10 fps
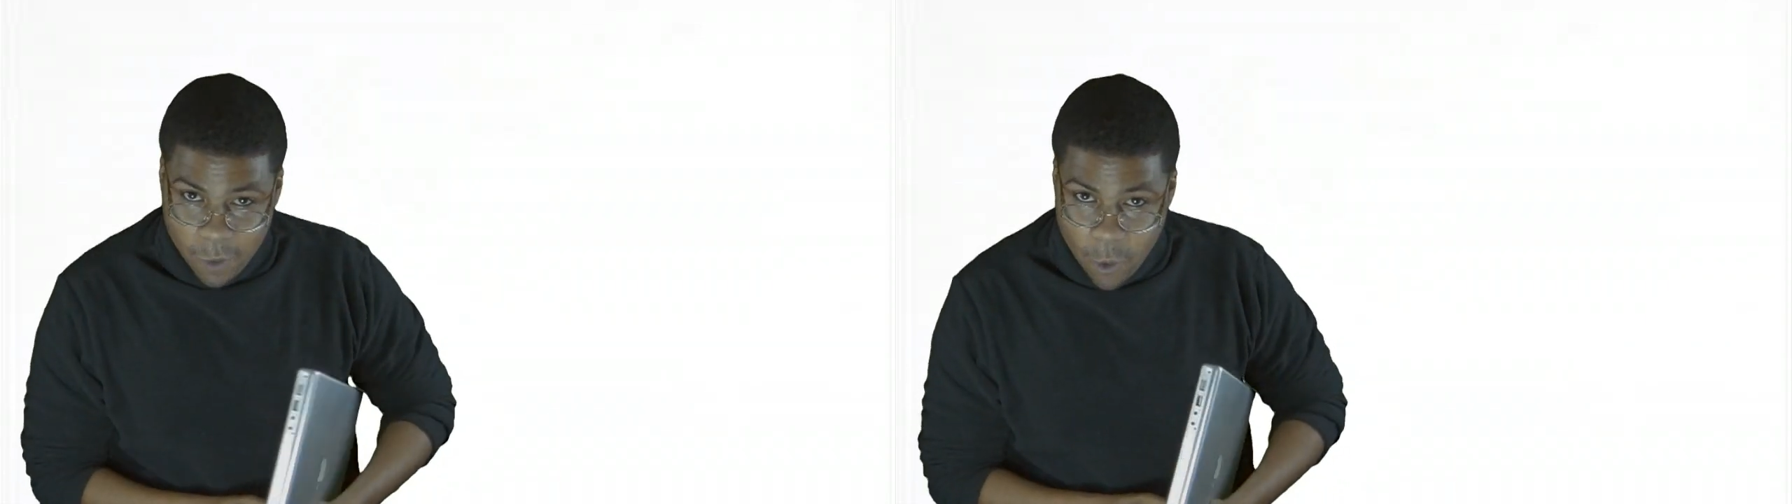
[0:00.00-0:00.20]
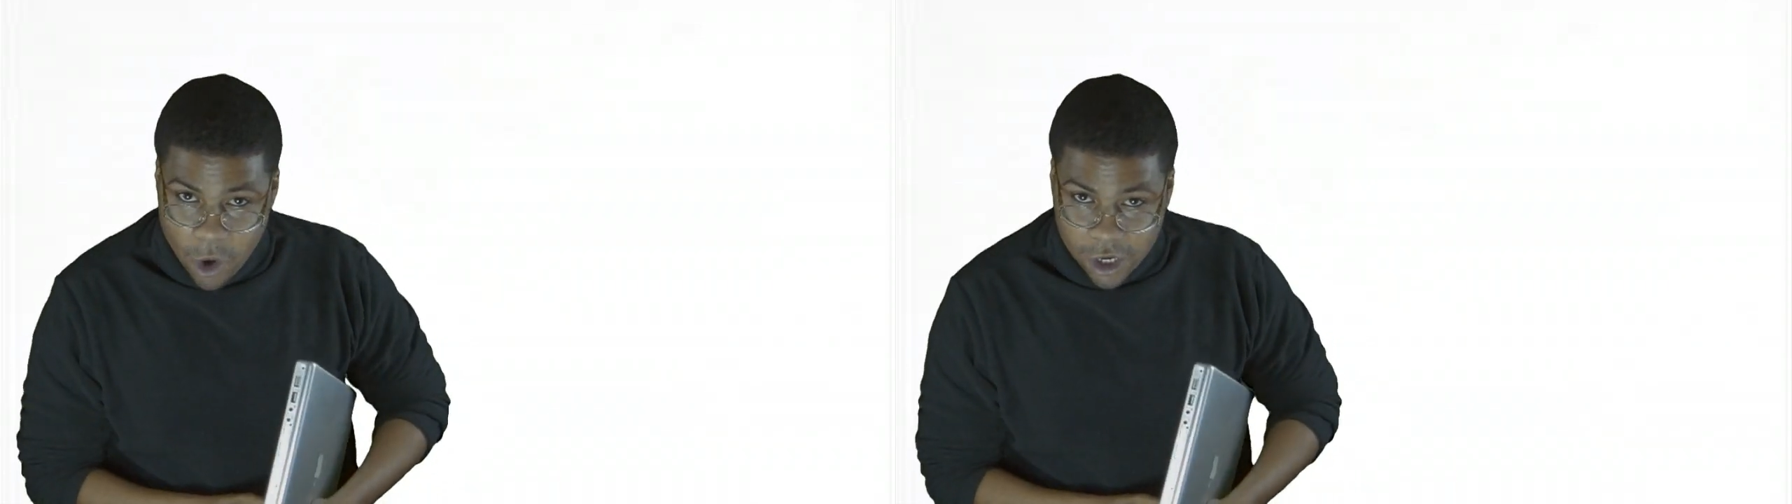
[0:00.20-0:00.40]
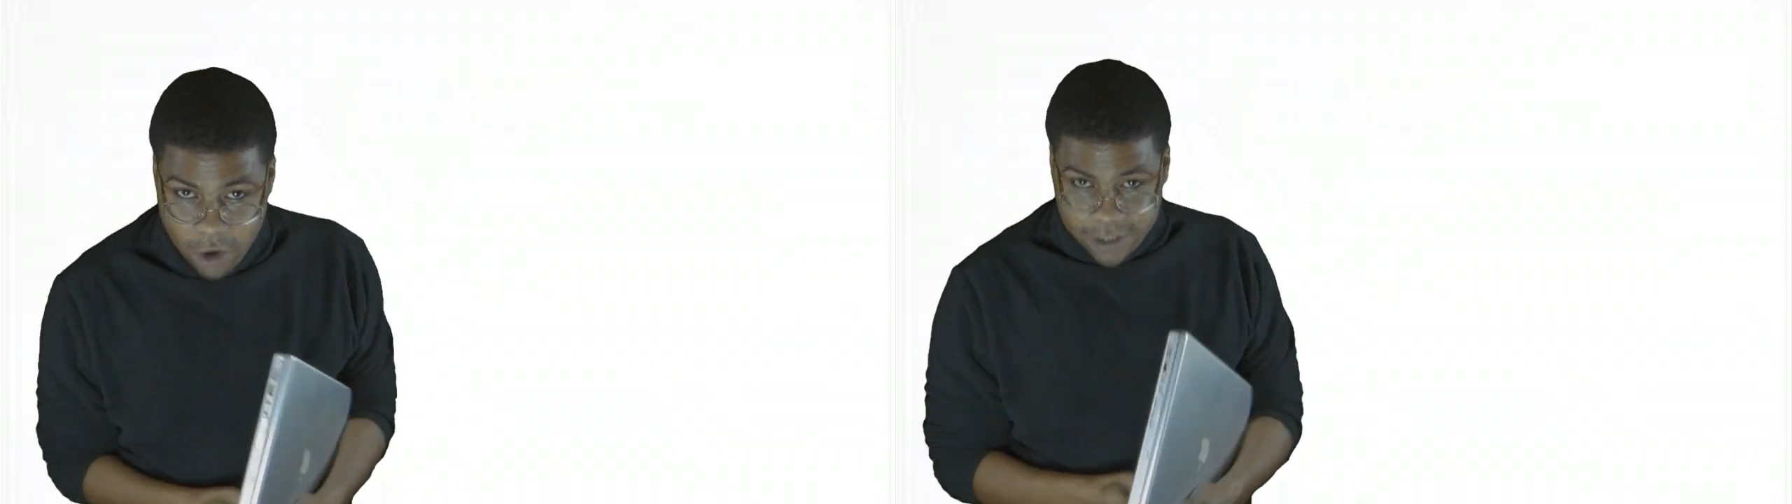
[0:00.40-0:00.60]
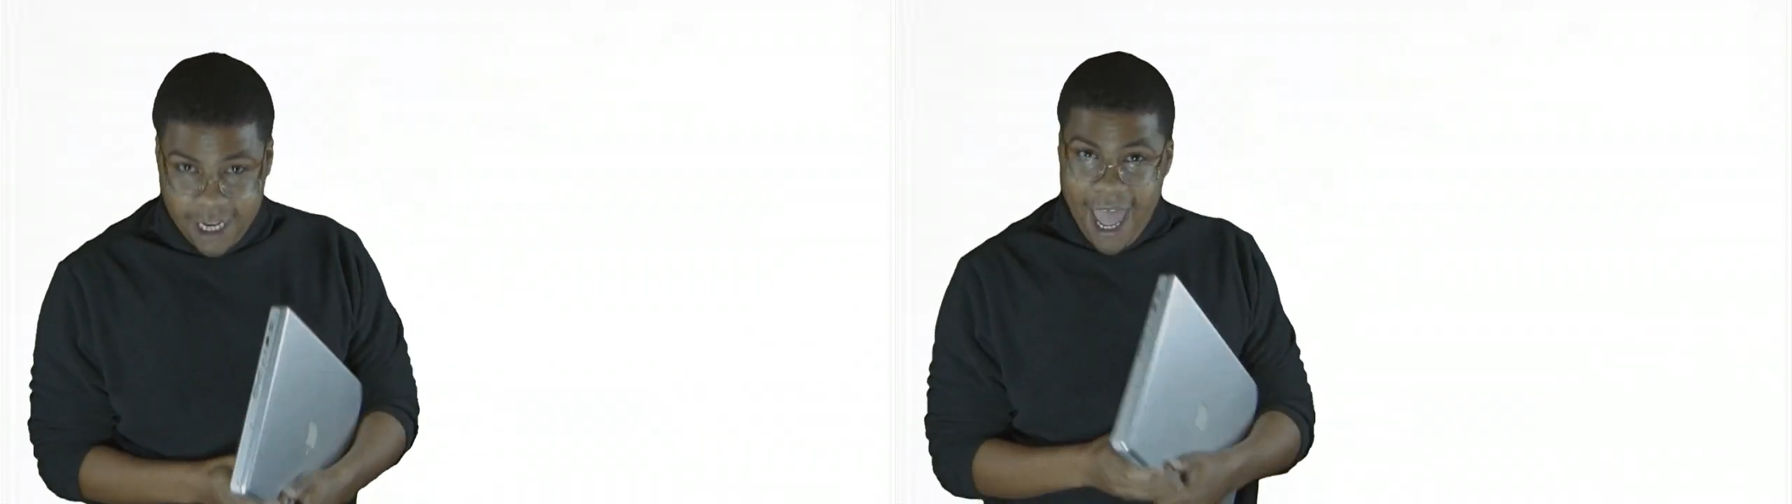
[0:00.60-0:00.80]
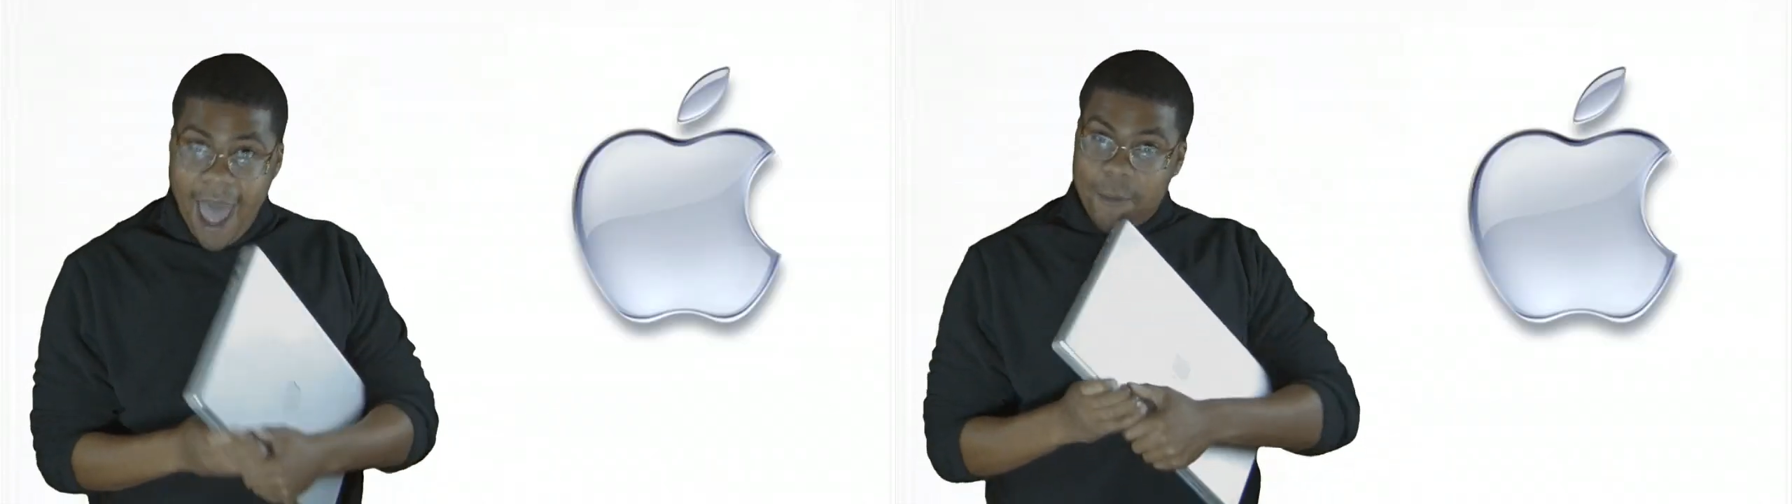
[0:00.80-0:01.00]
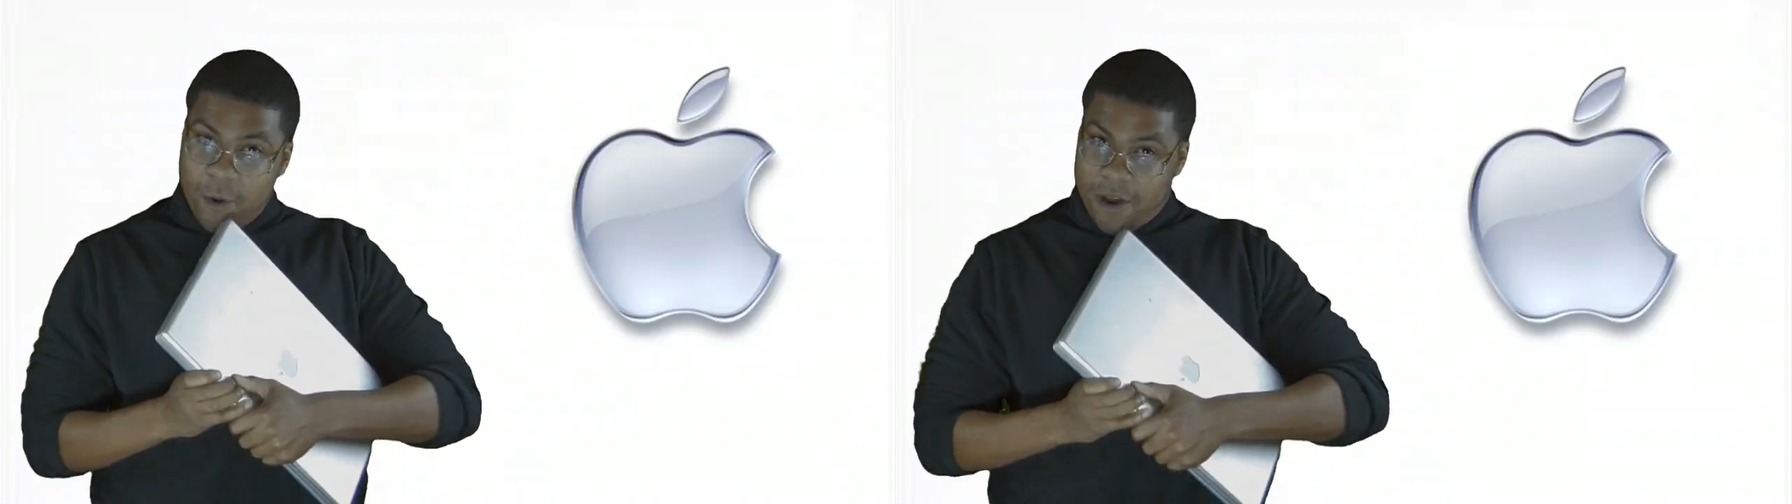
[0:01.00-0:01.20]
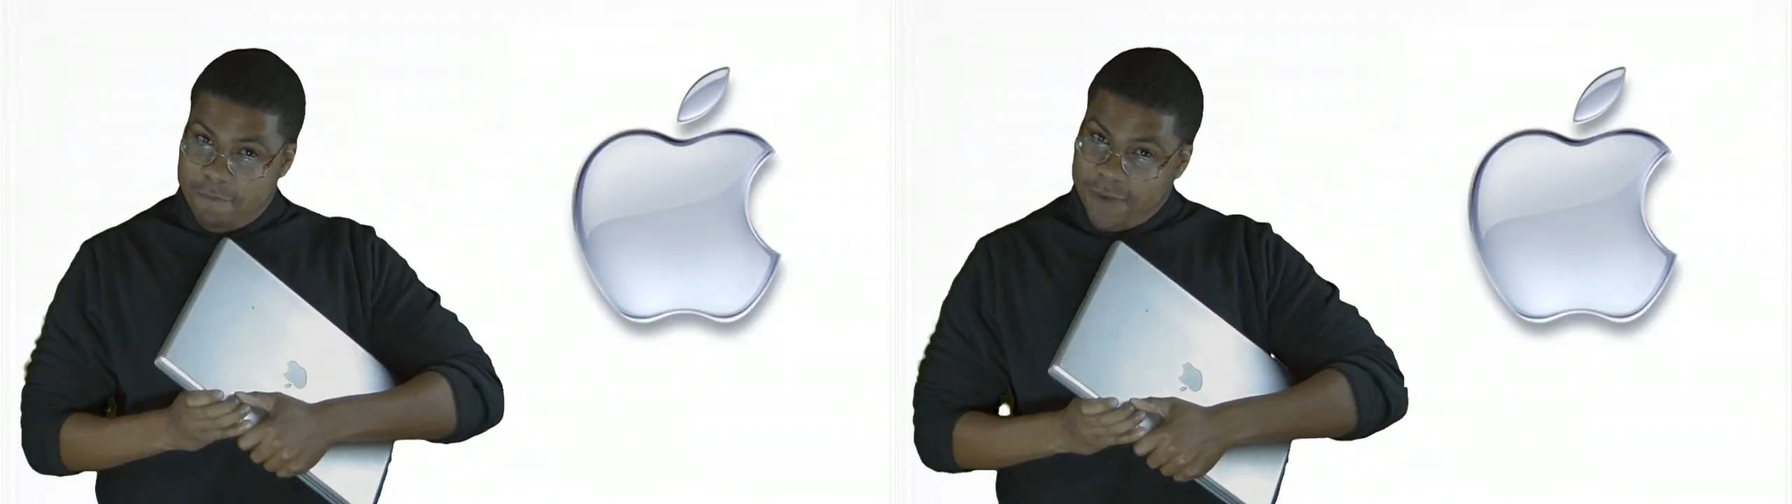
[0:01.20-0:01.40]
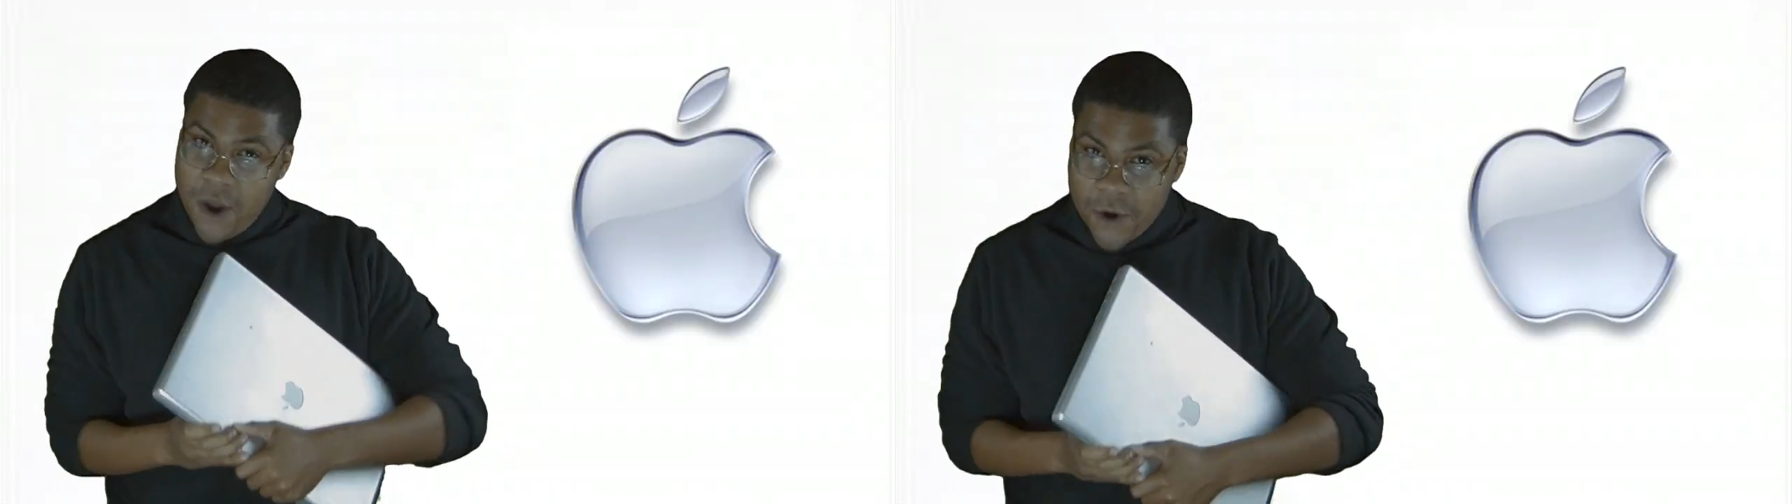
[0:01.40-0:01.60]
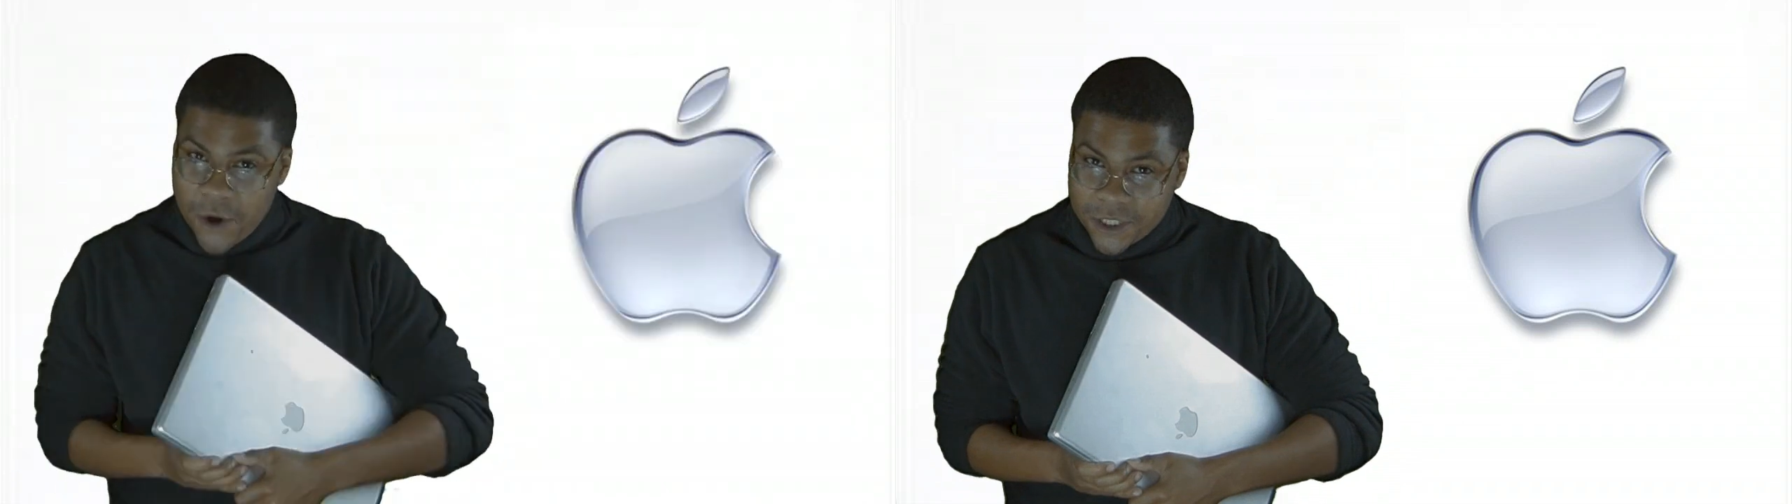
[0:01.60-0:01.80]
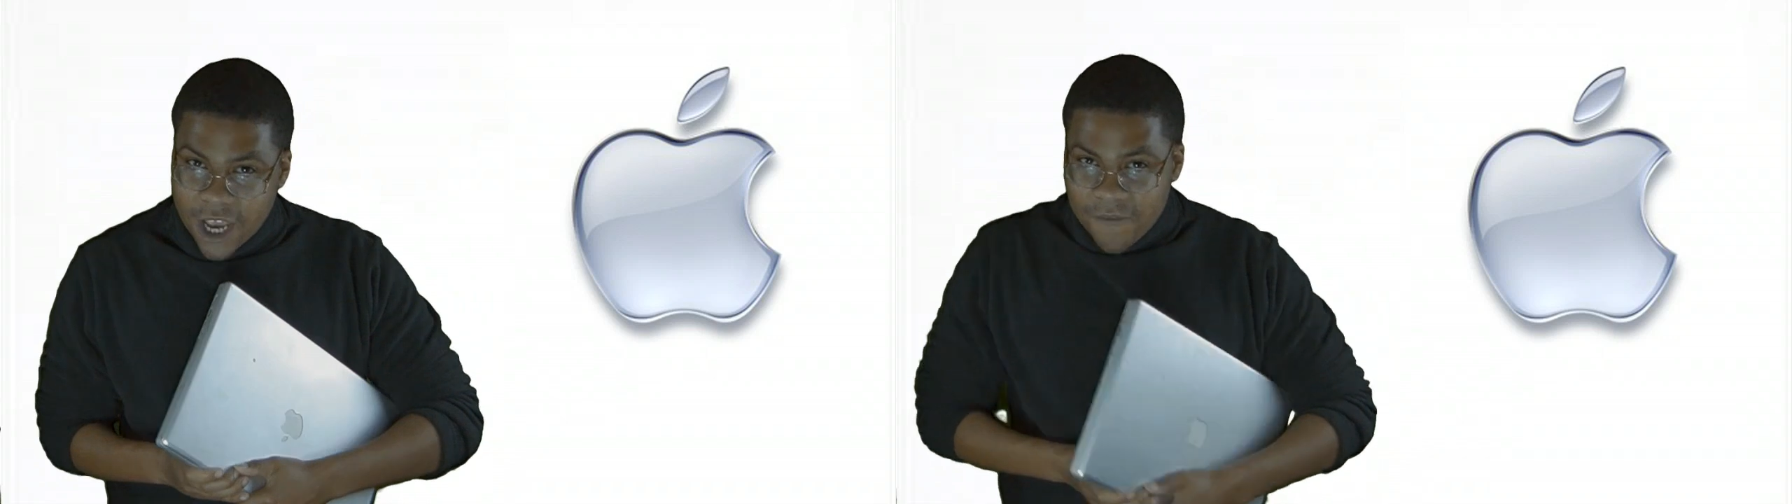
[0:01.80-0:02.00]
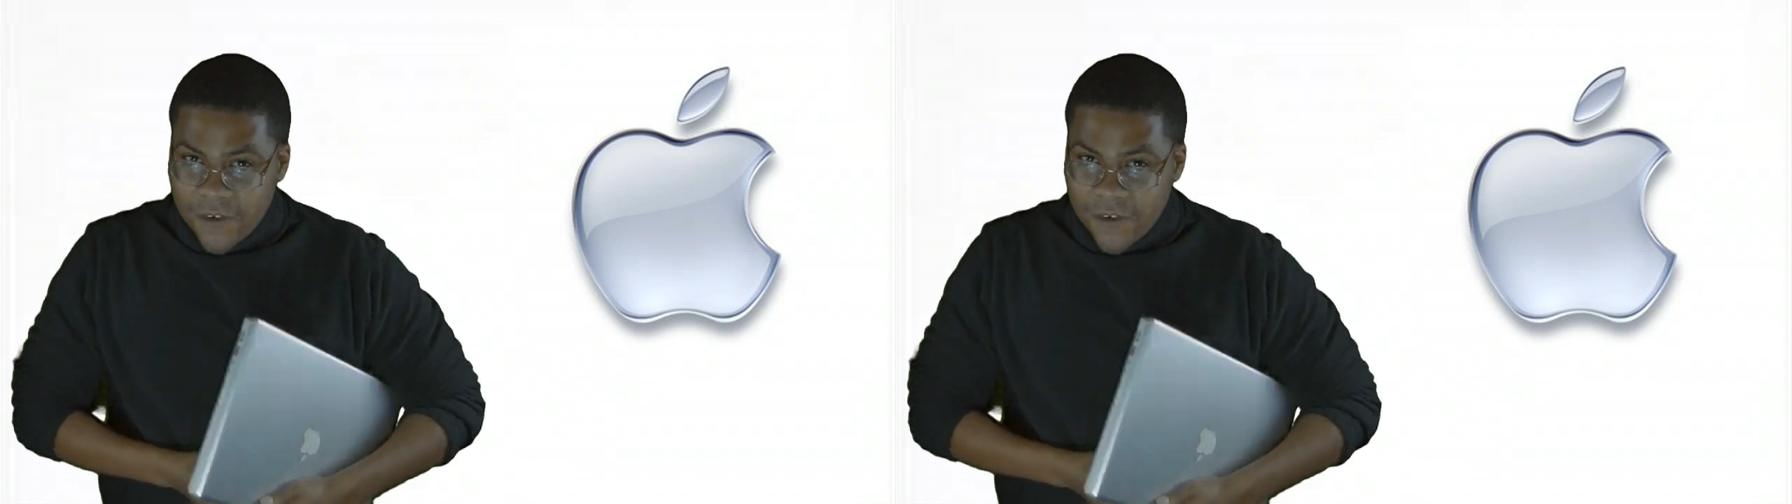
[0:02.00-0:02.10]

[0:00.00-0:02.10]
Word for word: award goes to Apple Computers